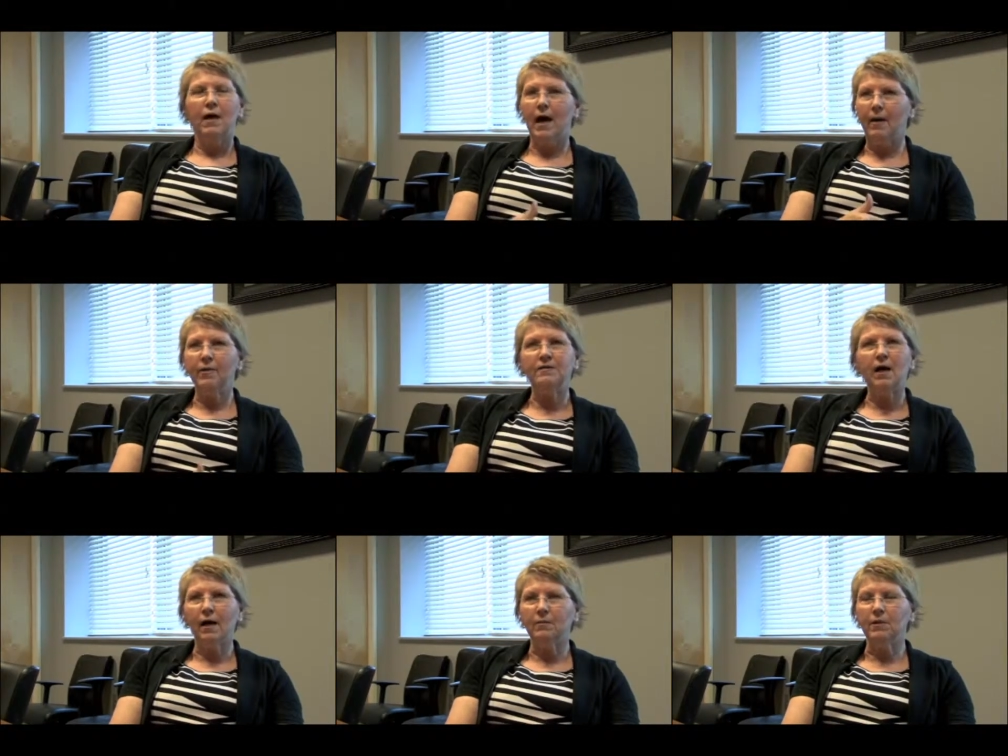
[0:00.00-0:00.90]
happen
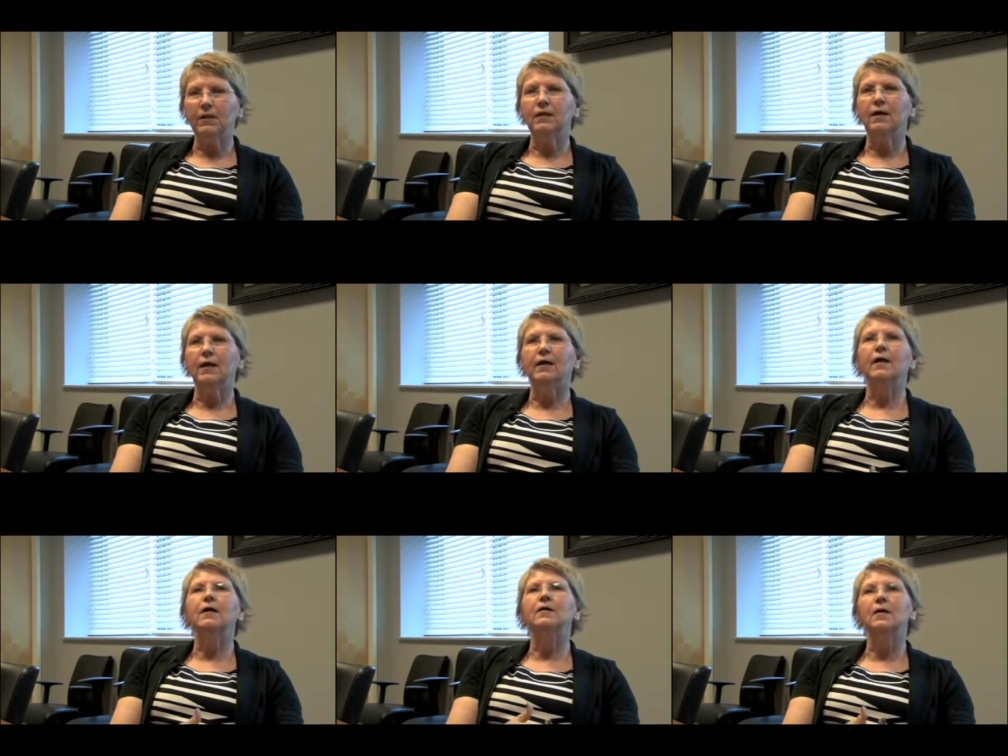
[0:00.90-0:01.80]
timely,
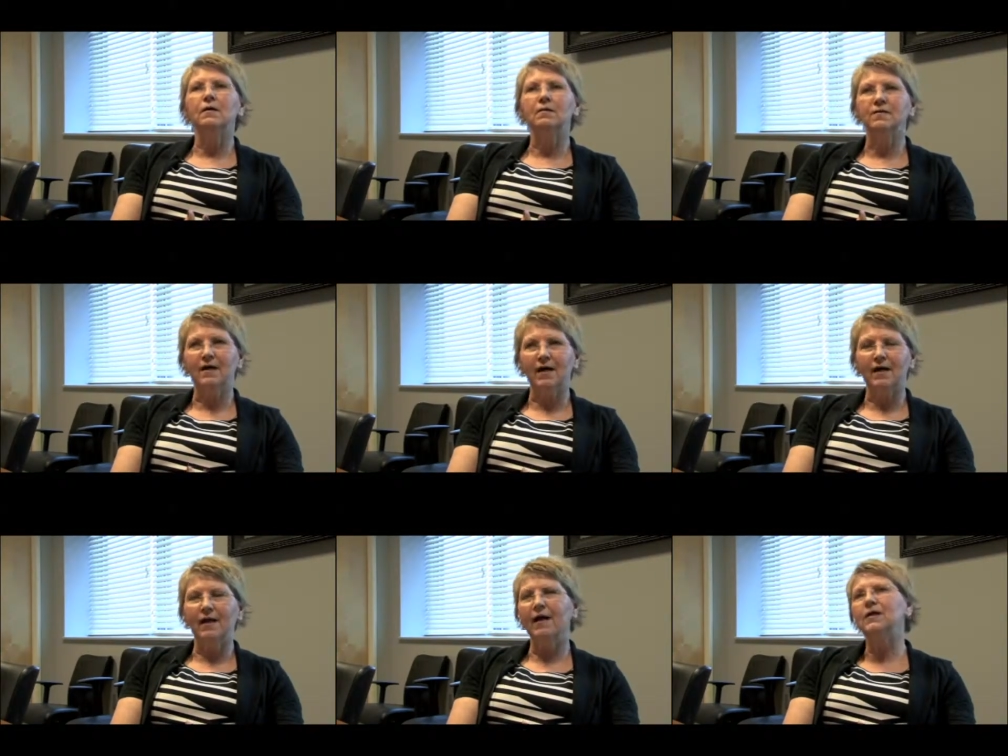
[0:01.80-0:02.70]
and I know
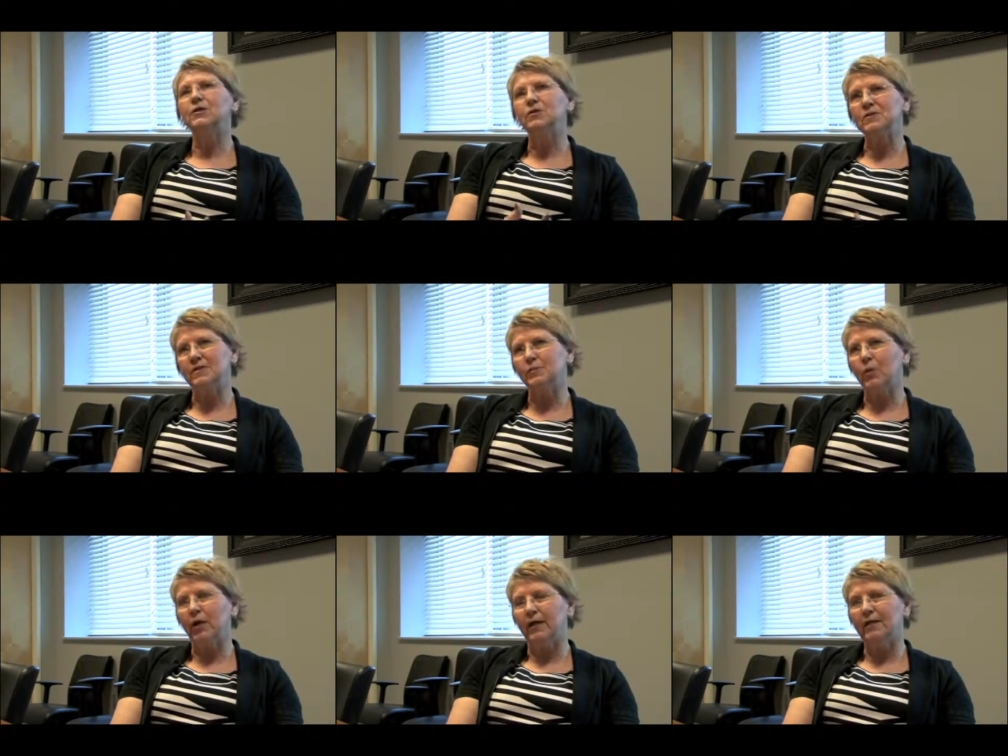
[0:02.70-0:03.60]
that I can use this
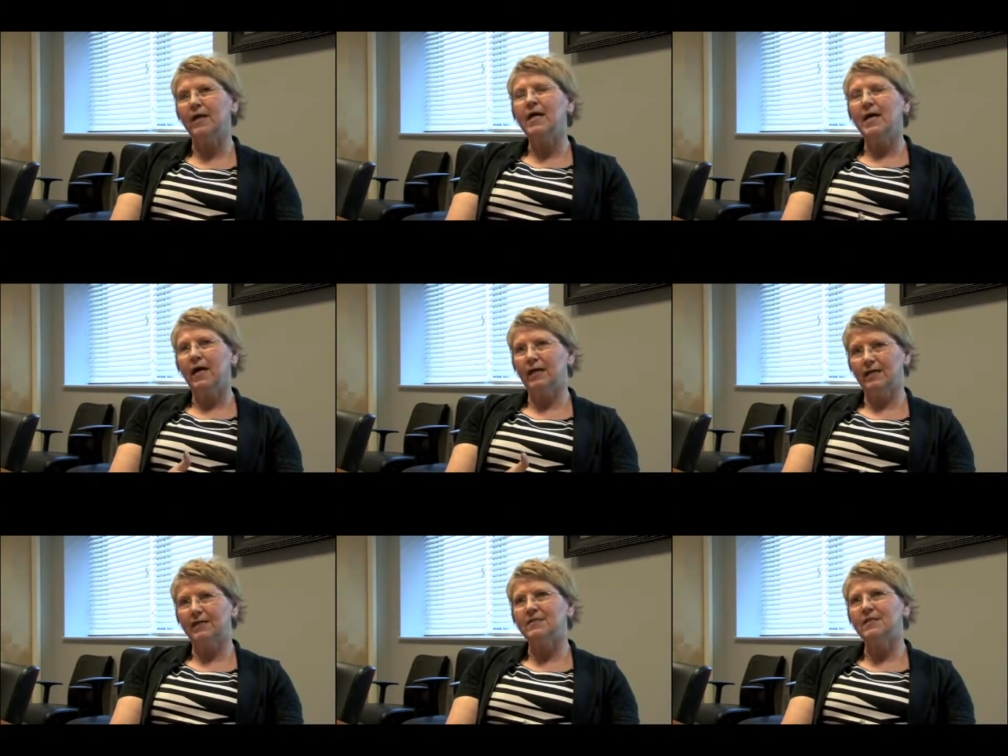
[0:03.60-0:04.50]
product, and
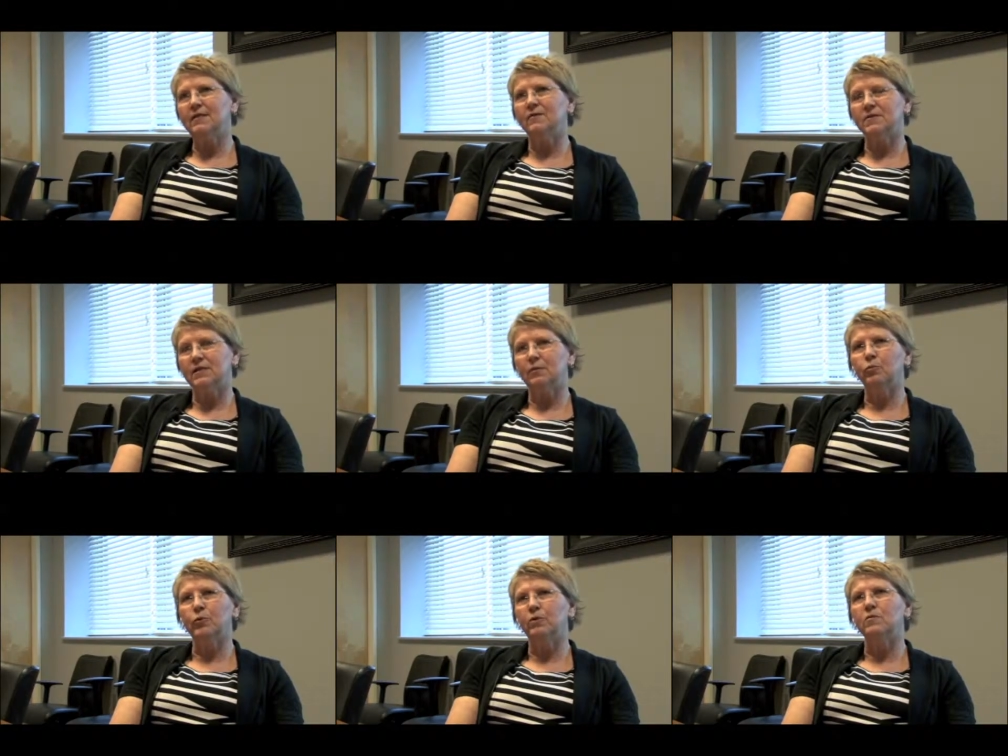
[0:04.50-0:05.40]
I can see those
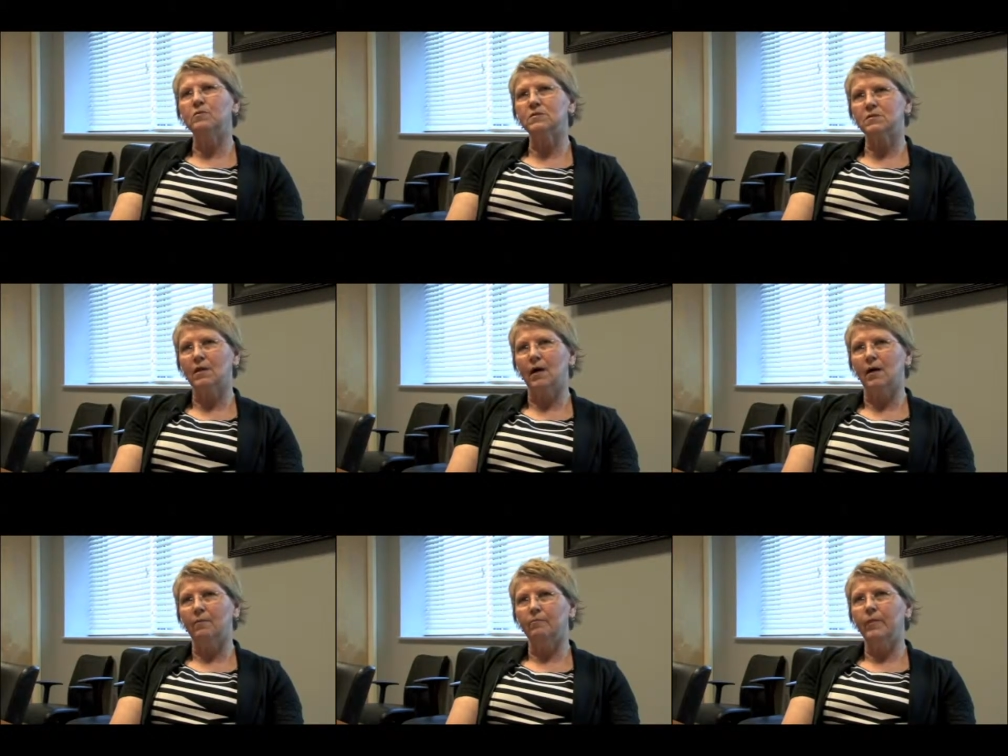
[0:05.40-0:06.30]
deep wounds
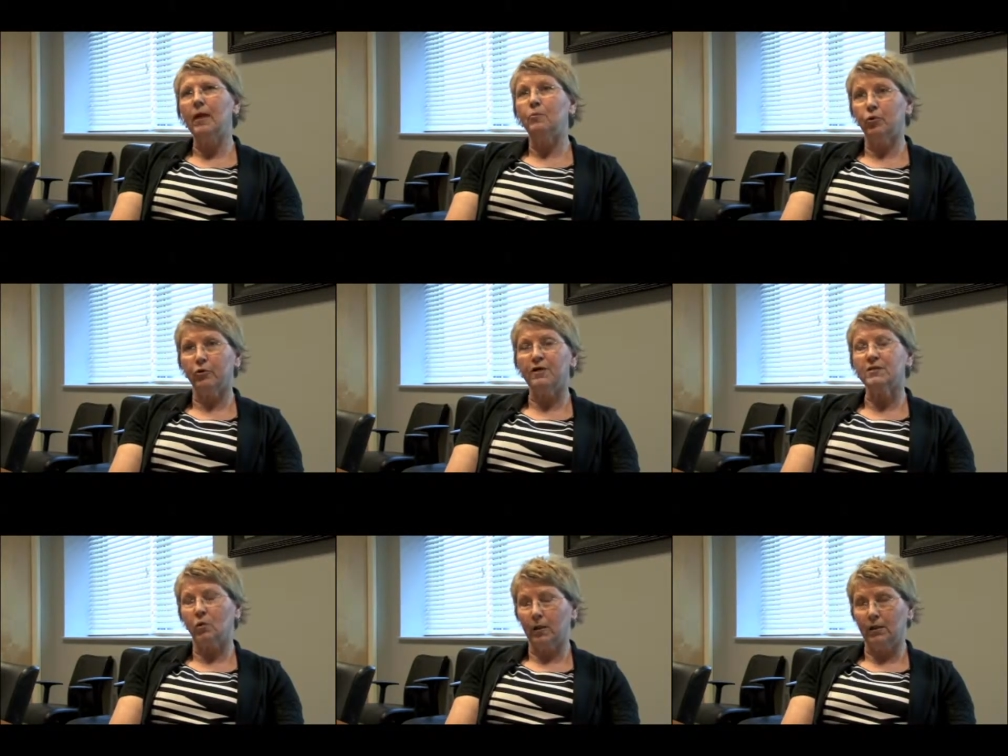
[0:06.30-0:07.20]
um,
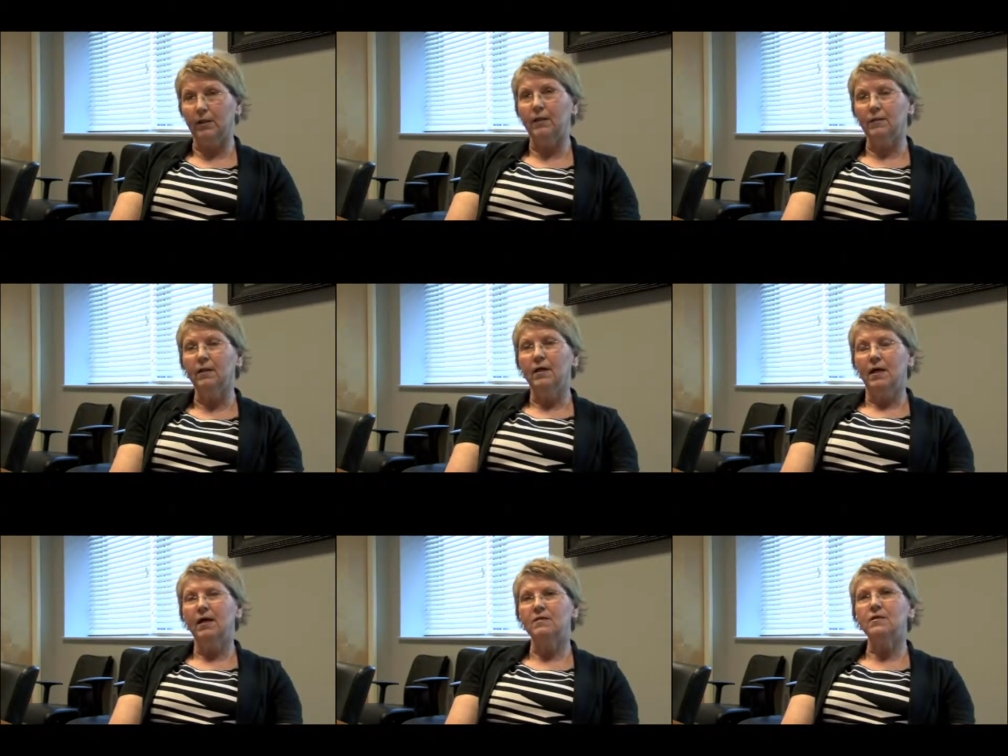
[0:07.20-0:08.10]
progress quickly.
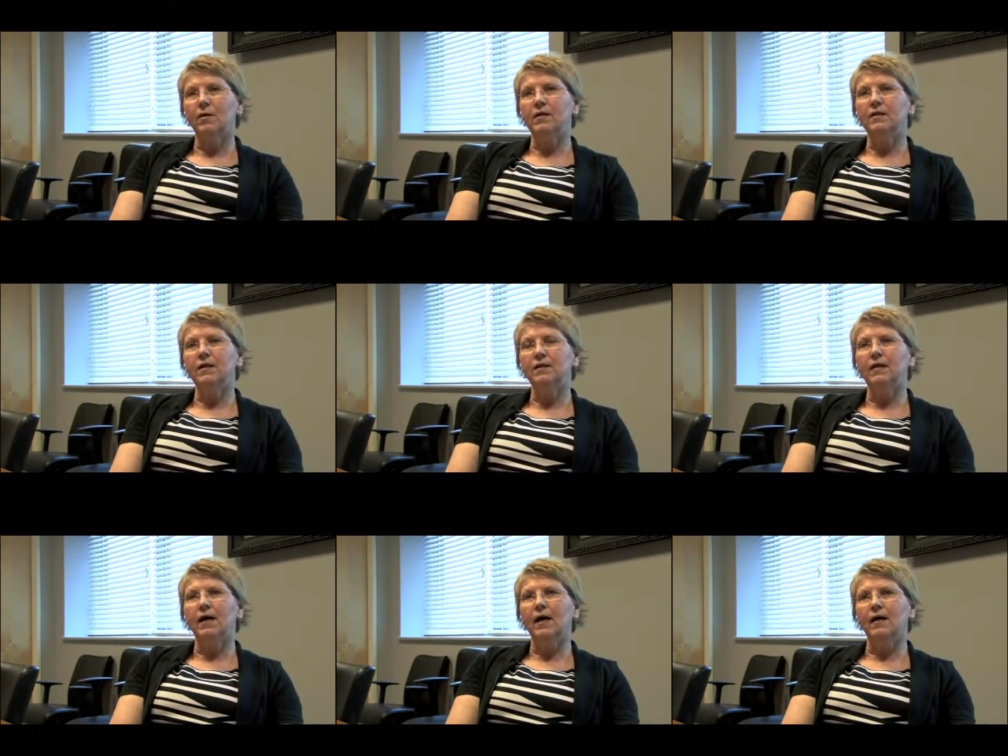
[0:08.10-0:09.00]
And so I think
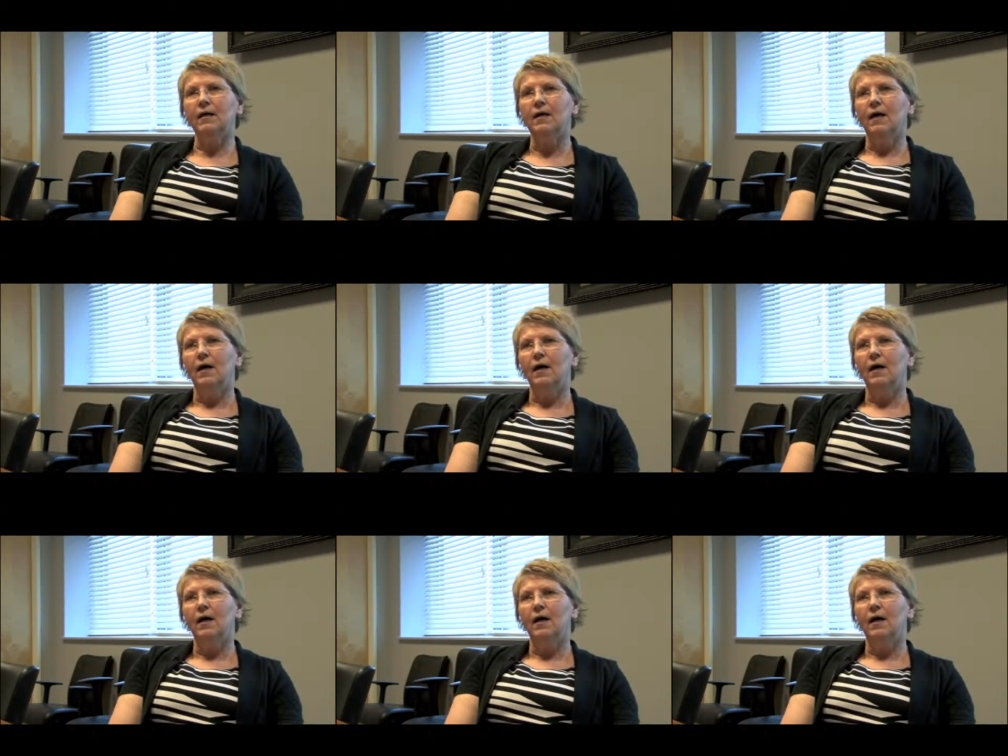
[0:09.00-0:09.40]
that